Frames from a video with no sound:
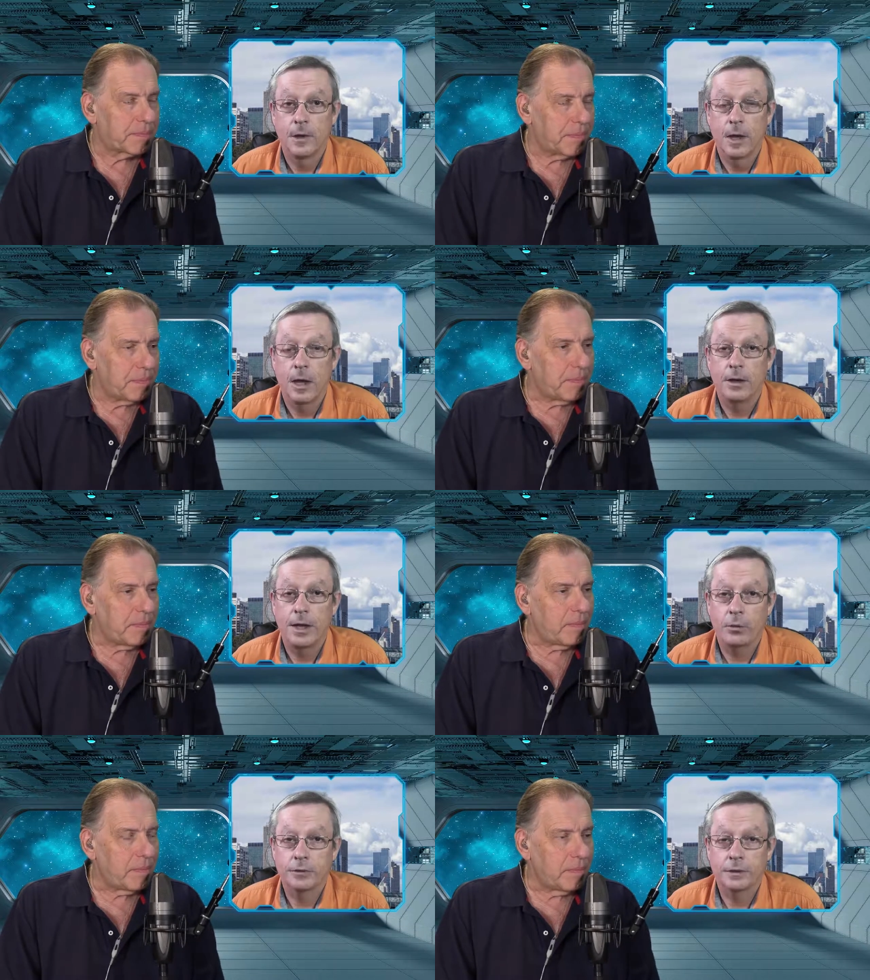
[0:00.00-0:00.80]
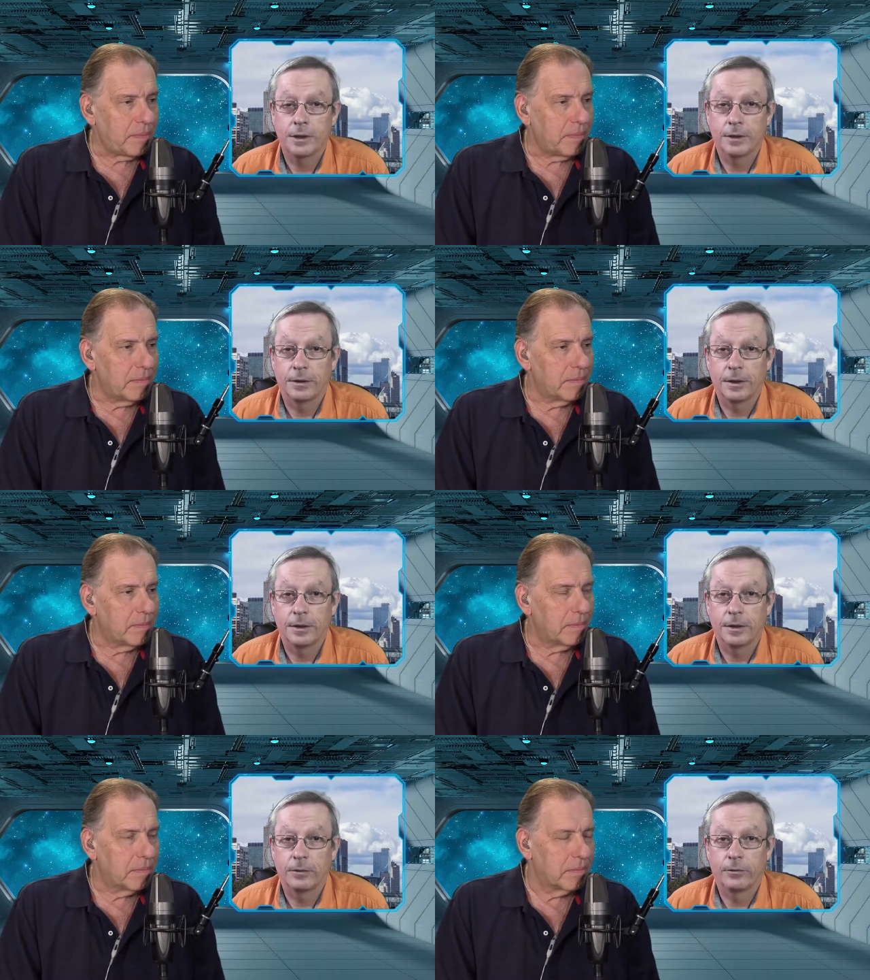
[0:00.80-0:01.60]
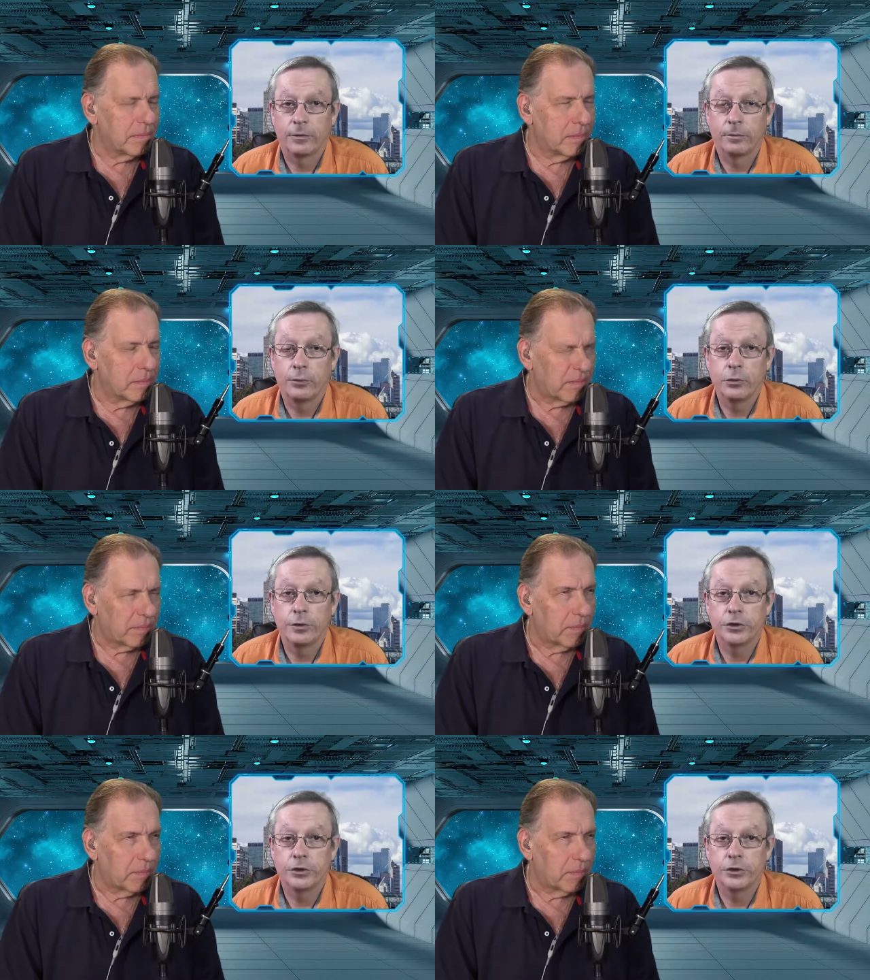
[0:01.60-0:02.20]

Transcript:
Speaker 1: And that was the from Booth